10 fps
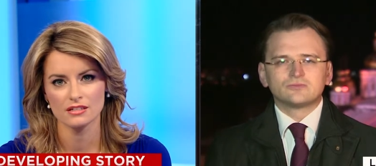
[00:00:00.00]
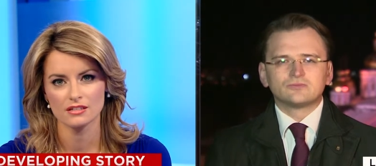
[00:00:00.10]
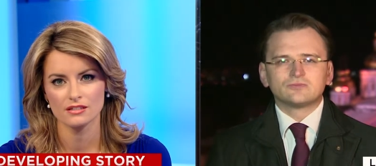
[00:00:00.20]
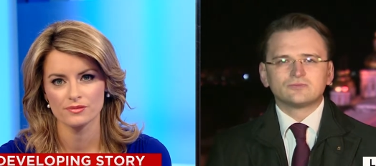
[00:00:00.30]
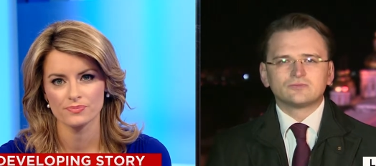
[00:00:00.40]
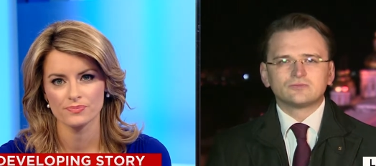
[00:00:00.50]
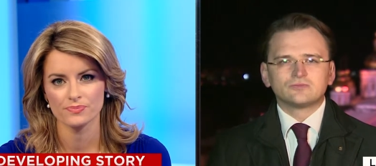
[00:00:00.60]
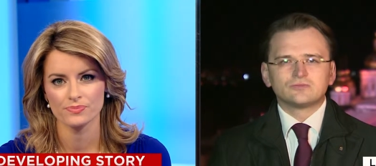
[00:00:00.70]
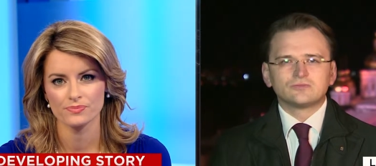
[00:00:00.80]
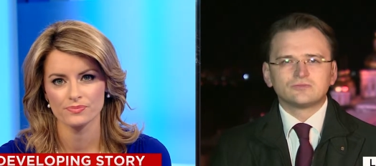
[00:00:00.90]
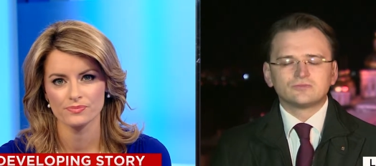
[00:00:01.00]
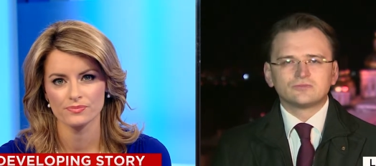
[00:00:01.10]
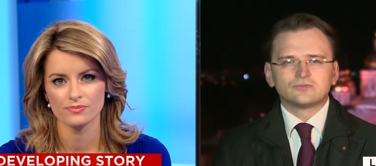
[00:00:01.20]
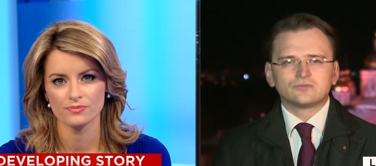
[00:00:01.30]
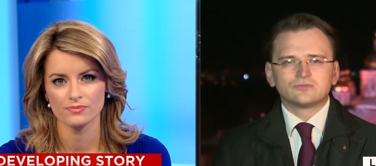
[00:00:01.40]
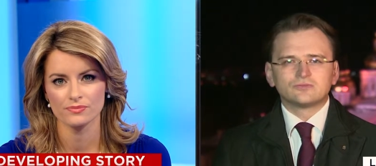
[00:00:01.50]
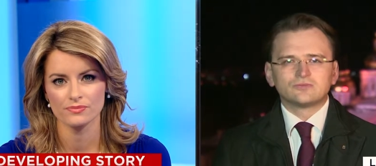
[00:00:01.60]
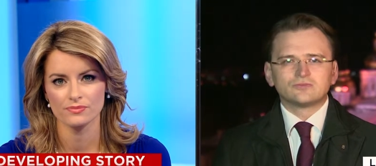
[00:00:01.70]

[no speech]